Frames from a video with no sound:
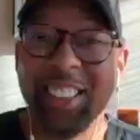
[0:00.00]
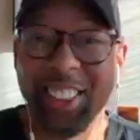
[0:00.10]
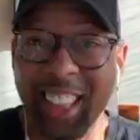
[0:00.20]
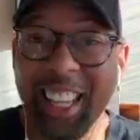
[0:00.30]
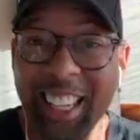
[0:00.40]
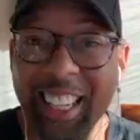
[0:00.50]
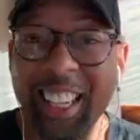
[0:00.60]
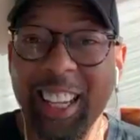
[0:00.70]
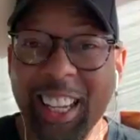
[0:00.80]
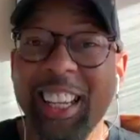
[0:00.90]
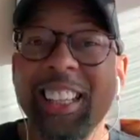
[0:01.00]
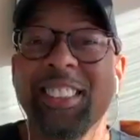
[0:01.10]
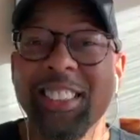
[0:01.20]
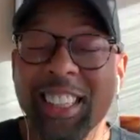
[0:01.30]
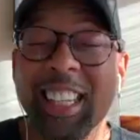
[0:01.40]
thing. Yep. It's
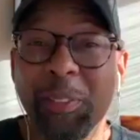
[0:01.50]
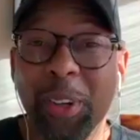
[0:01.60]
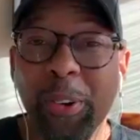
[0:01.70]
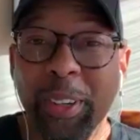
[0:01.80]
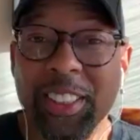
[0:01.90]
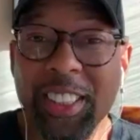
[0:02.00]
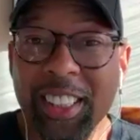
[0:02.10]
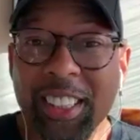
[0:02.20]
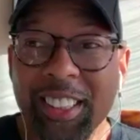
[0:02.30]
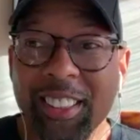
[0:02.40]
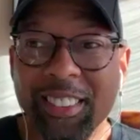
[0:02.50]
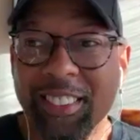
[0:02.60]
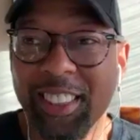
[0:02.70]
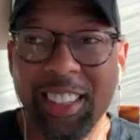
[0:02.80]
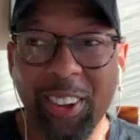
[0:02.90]
going to keep going till,
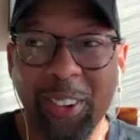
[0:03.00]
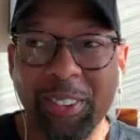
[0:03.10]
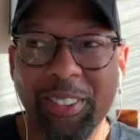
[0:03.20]
you know,